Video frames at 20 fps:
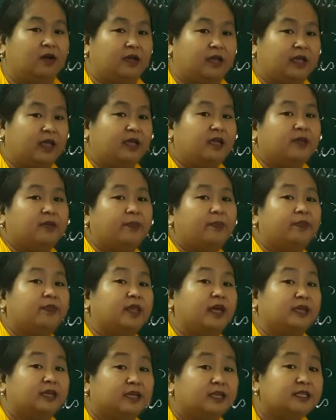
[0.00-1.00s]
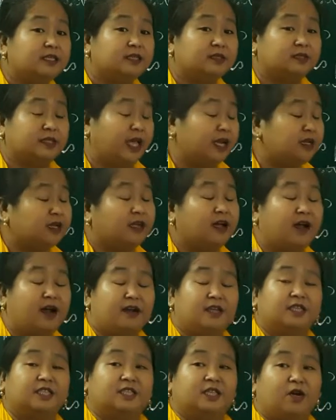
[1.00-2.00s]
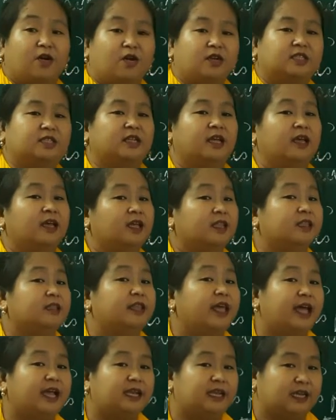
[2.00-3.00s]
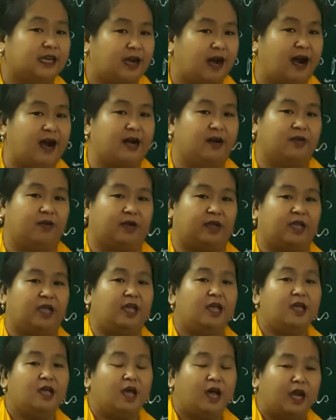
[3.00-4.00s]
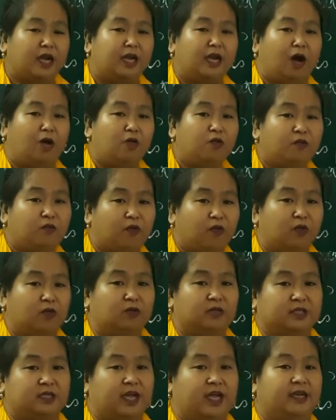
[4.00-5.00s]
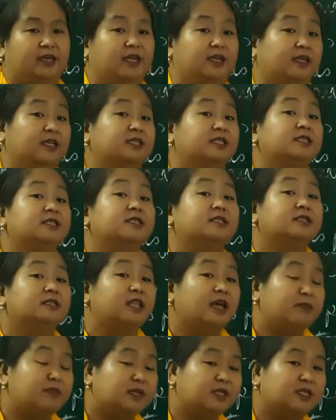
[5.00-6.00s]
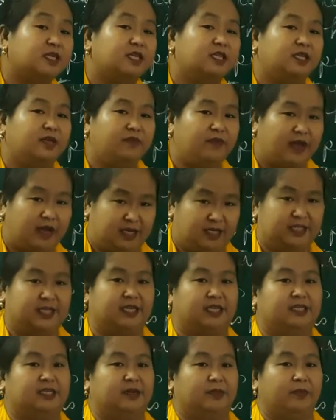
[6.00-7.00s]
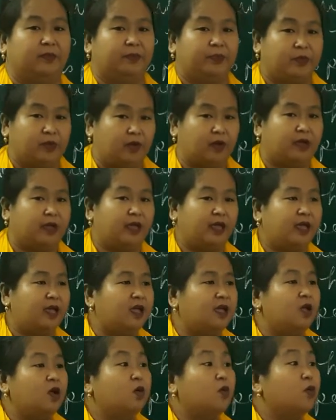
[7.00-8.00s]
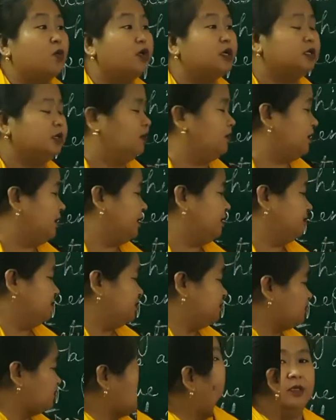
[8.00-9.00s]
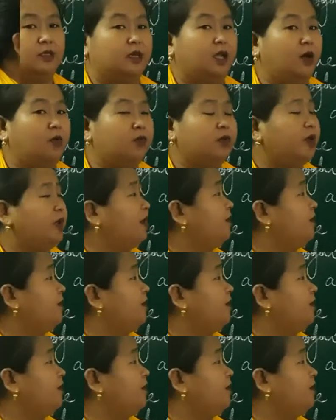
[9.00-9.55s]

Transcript: okay, that car is yours, that car. Okay, a noun follows, right? That is demonstrative adjective. Okay, which. Okay, so now we